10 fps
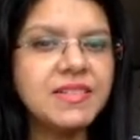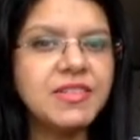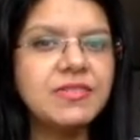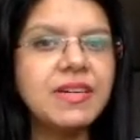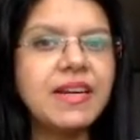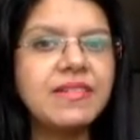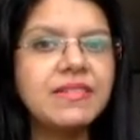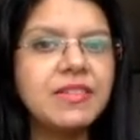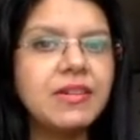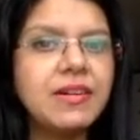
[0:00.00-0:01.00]

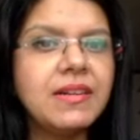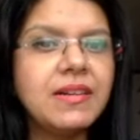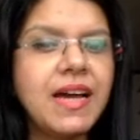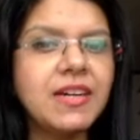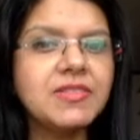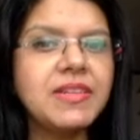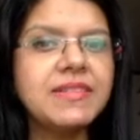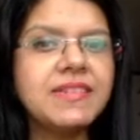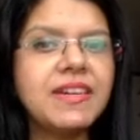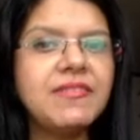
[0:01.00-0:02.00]
you're actually
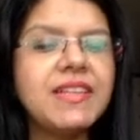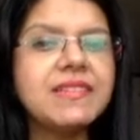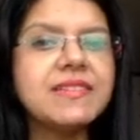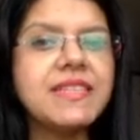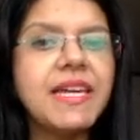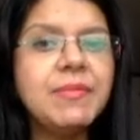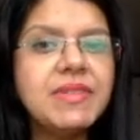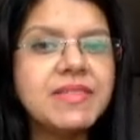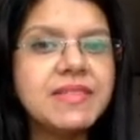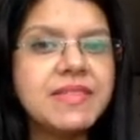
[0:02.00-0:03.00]
traveling the same
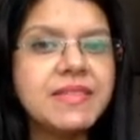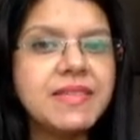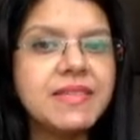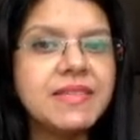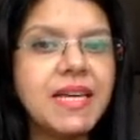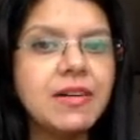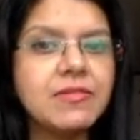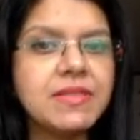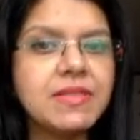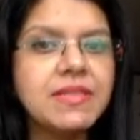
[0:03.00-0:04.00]
distance,
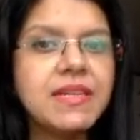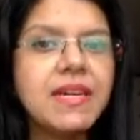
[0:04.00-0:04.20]
6,000